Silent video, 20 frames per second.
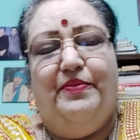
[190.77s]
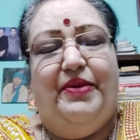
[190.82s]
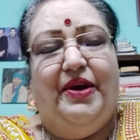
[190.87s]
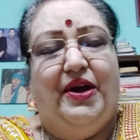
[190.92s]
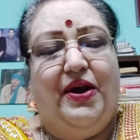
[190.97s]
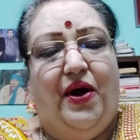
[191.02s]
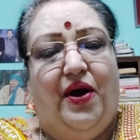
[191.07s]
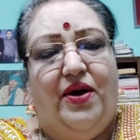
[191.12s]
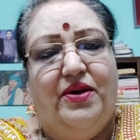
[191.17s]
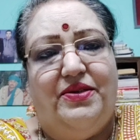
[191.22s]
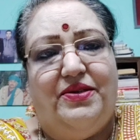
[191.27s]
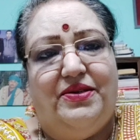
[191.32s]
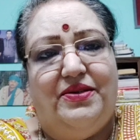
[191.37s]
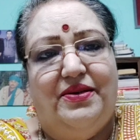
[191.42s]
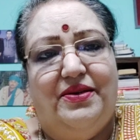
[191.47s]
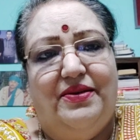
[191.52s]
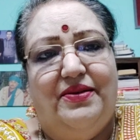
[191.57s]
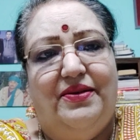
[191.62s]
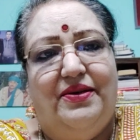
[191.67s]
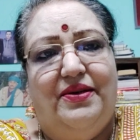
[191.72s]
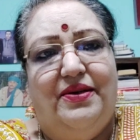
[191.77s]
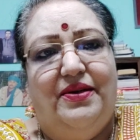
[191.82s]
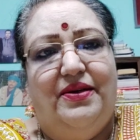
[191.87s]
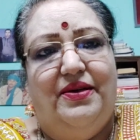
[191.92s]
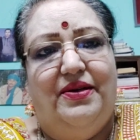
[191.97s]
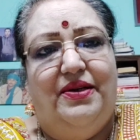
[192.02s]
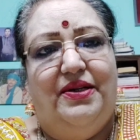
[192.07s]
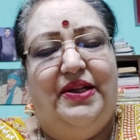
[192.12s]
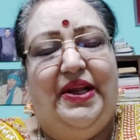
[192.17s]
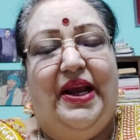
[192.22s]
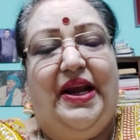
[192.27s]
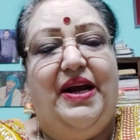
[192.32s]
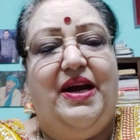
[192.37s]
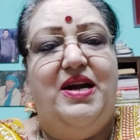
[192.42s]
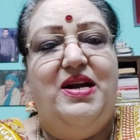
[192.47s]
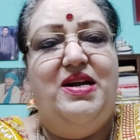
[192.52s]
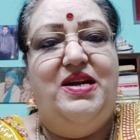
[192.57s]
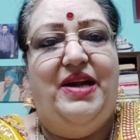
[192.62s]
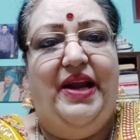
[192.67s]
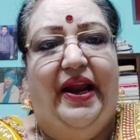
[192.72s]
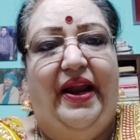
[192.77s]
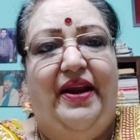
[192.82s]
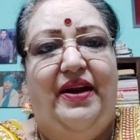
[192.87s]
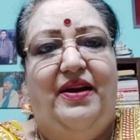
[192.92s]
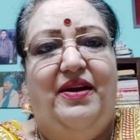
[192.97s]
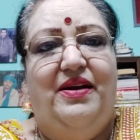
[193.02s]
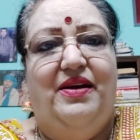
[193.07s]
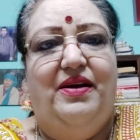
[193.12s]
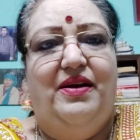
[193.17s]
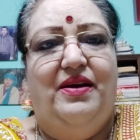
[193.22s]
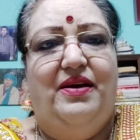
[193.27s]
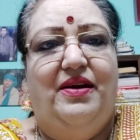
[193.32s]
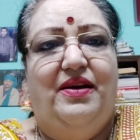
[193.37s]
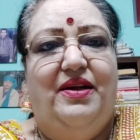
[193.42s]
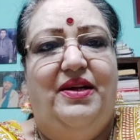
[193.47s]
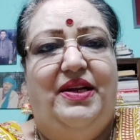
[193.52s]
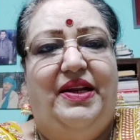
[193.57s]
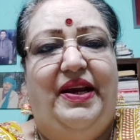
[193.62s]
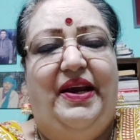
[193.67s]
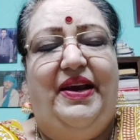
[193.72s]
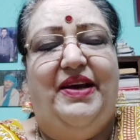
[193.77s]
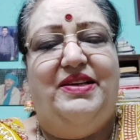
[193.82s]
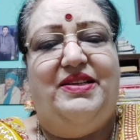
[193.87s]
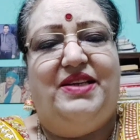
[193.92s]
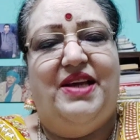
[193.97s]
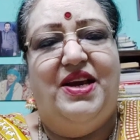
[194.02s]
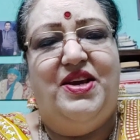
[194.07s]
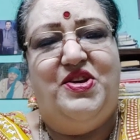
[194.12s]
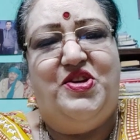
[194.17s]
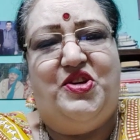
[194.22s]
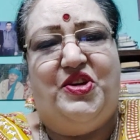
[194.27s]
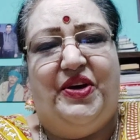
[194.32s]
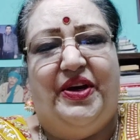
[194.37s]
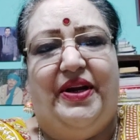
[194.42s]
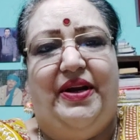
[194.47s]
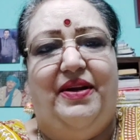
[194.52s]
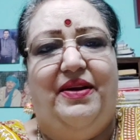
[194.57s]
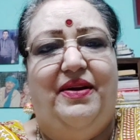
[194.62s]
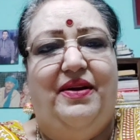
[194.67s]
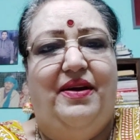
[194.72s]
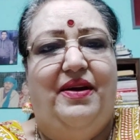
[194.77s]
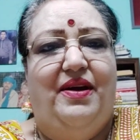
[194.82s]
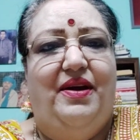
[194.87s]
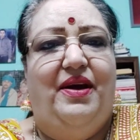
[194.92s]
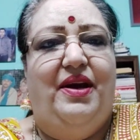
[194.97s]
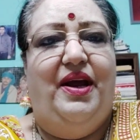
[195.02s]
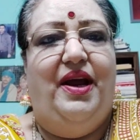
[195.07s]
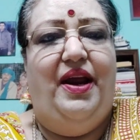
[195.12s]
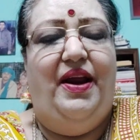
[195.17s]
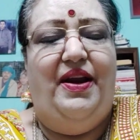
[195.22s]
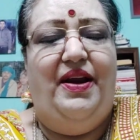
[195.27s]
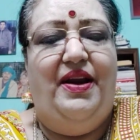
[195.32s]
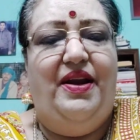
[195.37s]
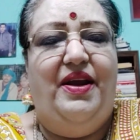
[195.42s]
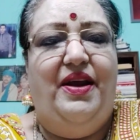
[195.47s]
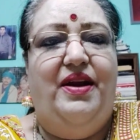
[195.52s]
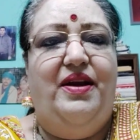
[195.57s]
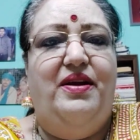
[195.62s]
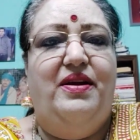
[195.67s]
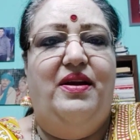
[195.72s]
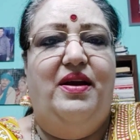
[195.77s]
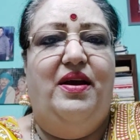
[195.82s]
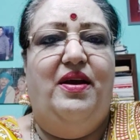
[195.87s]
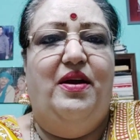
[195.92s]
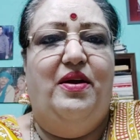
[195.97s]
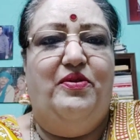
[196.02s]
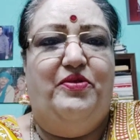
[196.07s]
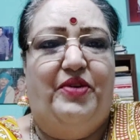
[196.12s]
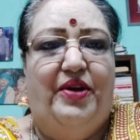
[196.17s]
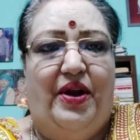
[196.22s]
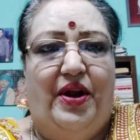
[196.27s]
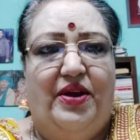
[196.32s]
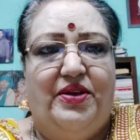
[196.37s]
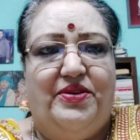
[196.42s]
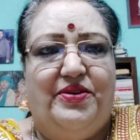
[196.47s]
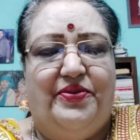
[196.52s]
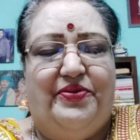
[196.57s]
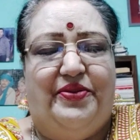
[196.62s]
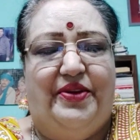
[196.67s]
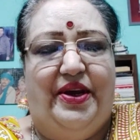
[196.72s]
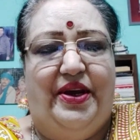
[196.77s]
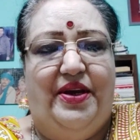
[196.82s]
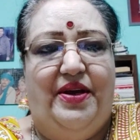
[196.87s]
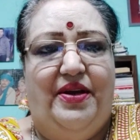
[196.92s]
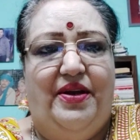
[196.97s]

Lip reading: because they contain the essential Indian philosophy,